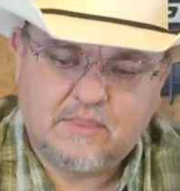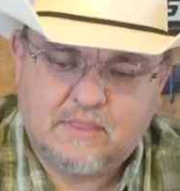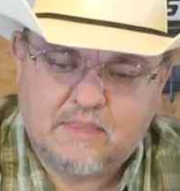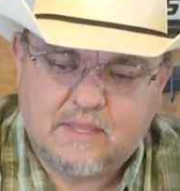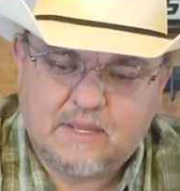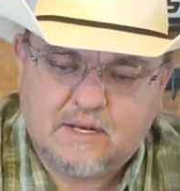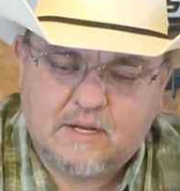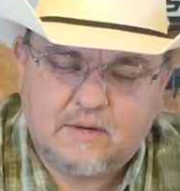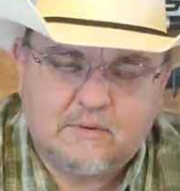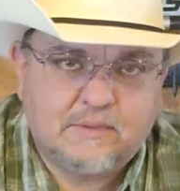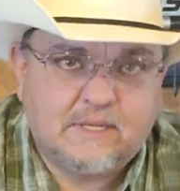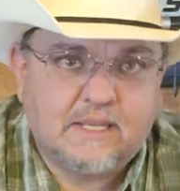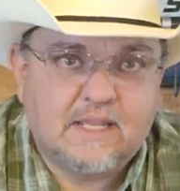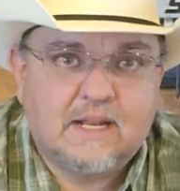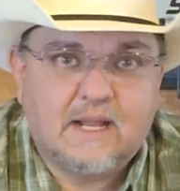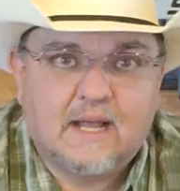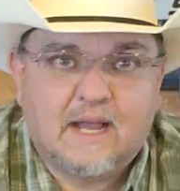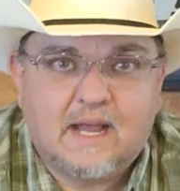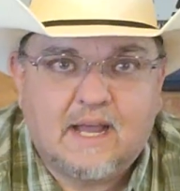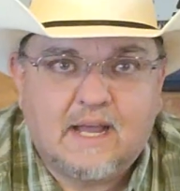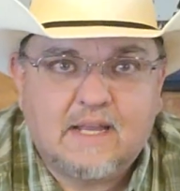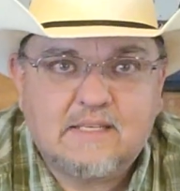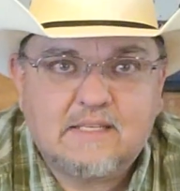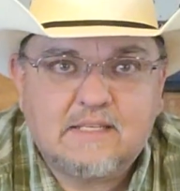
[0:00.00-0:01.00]
They don't get
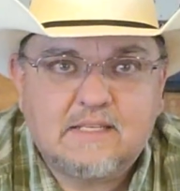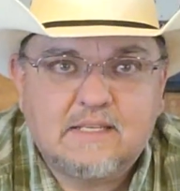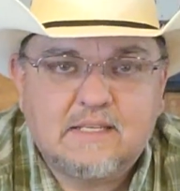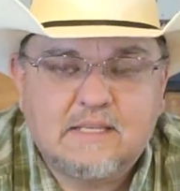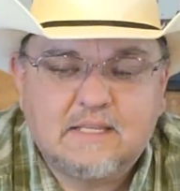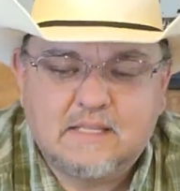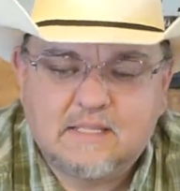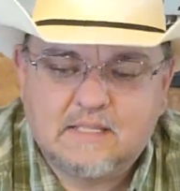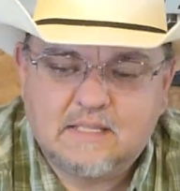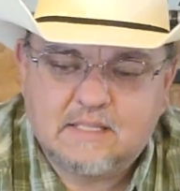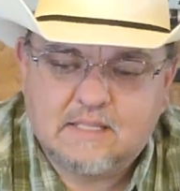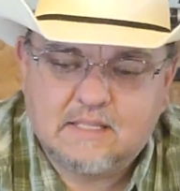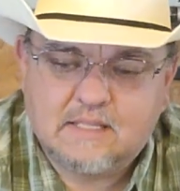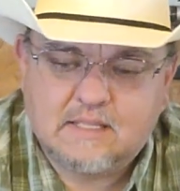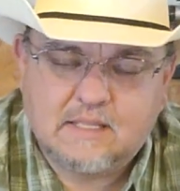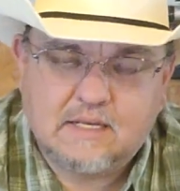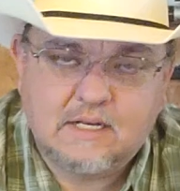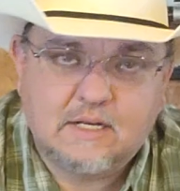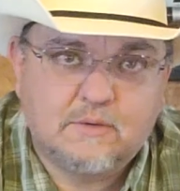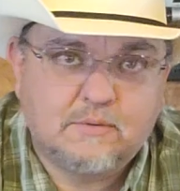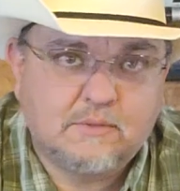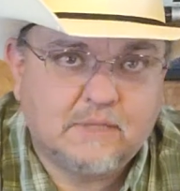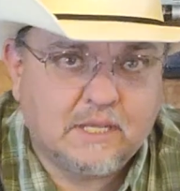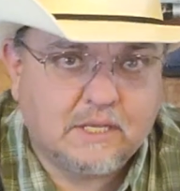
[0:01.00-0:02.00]
hot. They
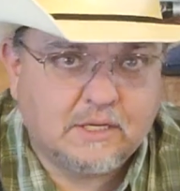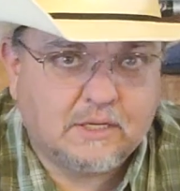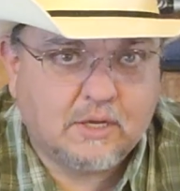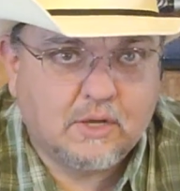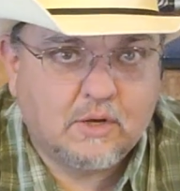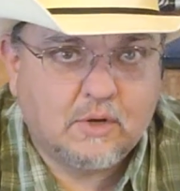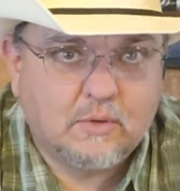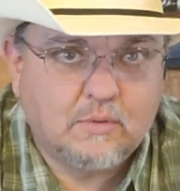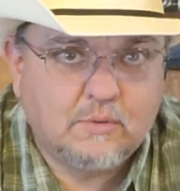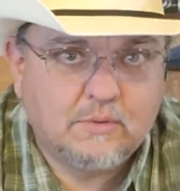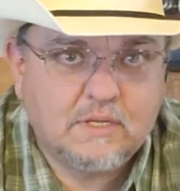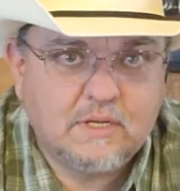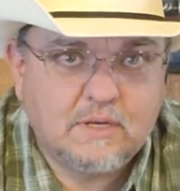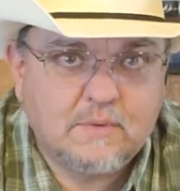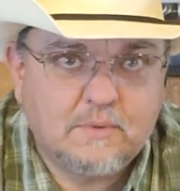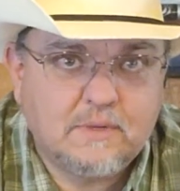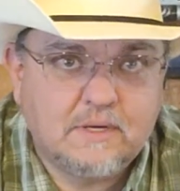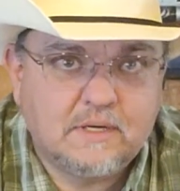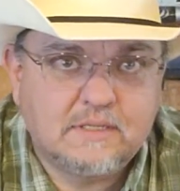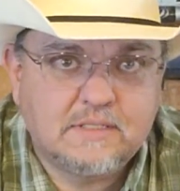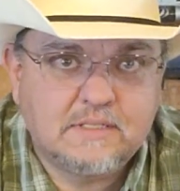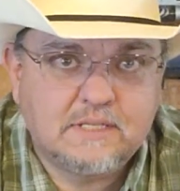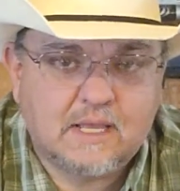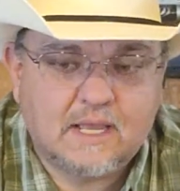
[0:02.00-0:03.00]
don't get cold in the
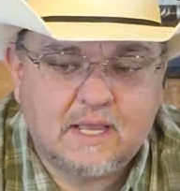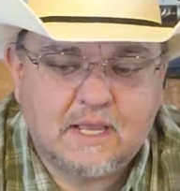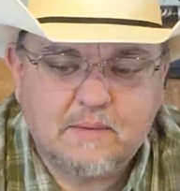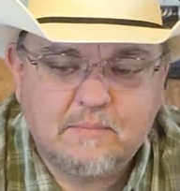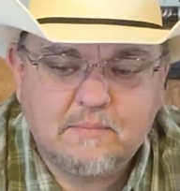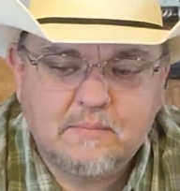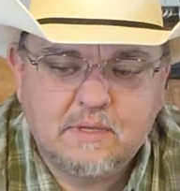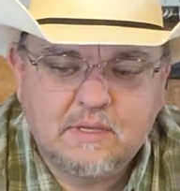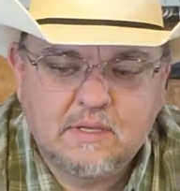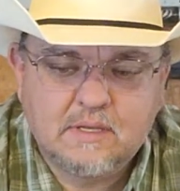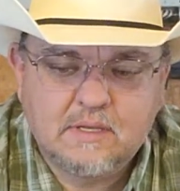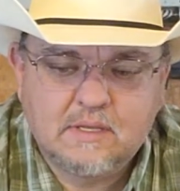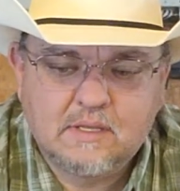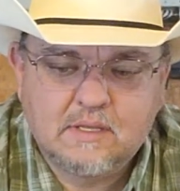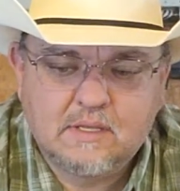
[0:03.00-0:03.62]
wintertime.